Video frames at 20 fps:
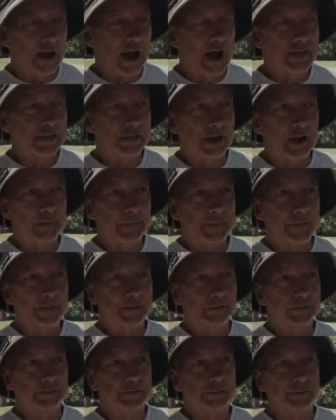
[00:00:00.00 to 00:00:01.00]
I
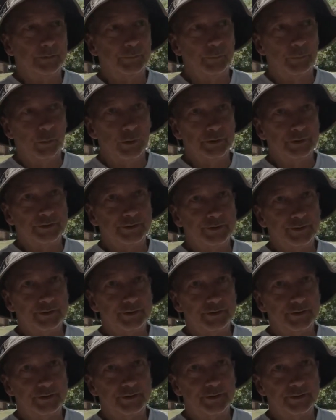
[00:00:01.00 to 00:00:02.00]
think
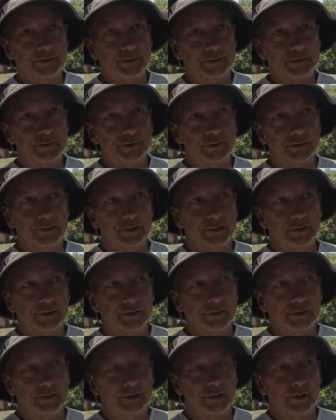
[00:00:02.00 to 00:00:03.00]
once
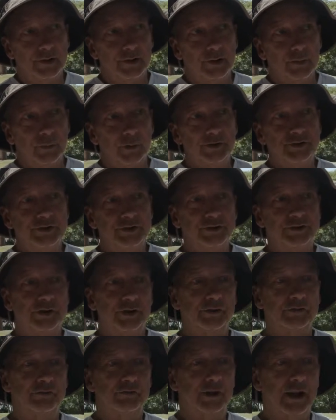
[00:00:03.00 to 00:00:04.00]
you
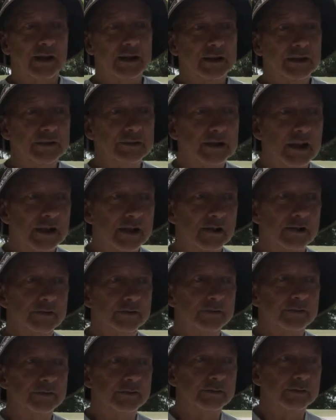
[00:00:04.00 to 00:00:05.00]
start writing
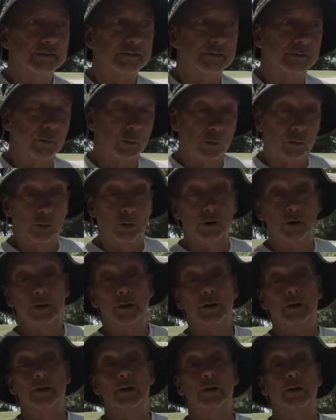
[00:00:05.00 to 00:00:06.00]
down
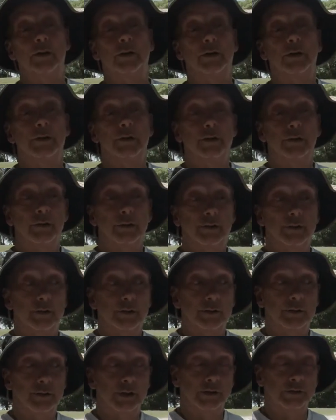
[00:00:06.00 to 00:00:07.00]
or
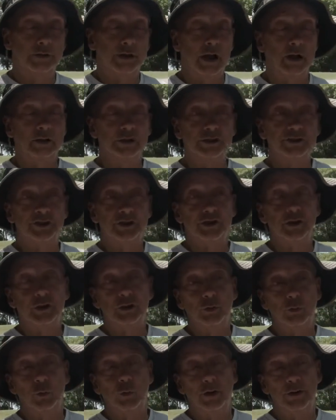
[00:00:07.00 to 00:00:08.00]

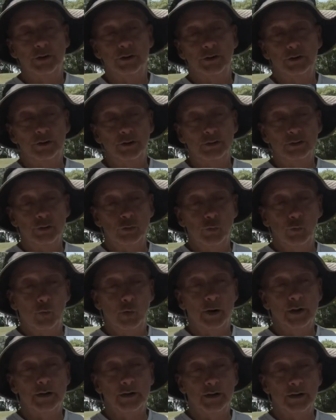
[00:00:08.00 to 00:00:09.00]
acknowledging what you
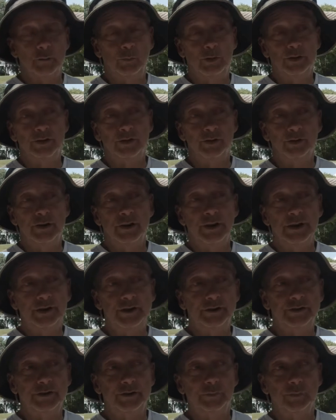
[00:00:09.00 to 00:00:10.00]
want and what your
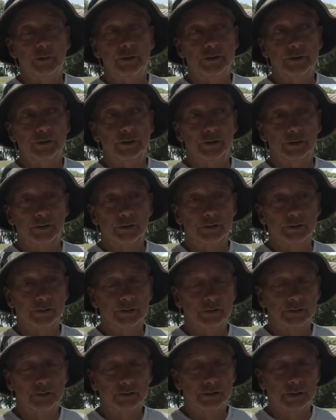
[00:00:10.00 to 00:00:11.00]
needs and what your
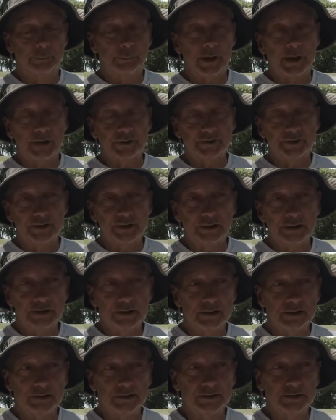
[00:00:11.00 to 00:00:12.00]
capacity
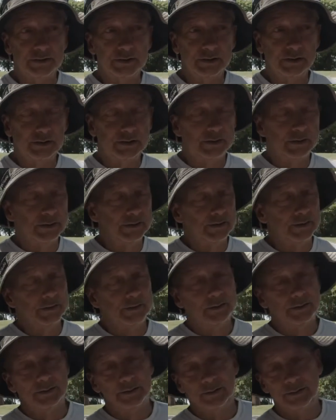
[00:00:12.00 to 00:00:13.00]
is,
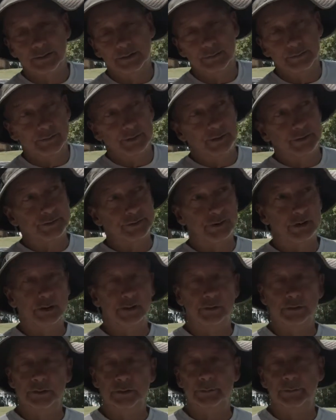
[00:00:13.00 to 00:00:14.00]
it's
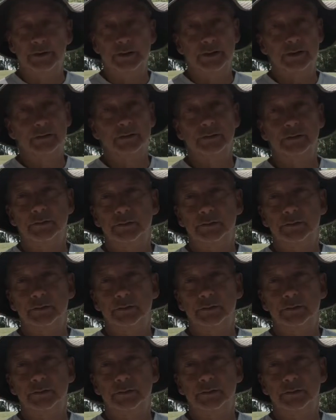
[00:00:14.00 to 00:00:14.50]
unlimited.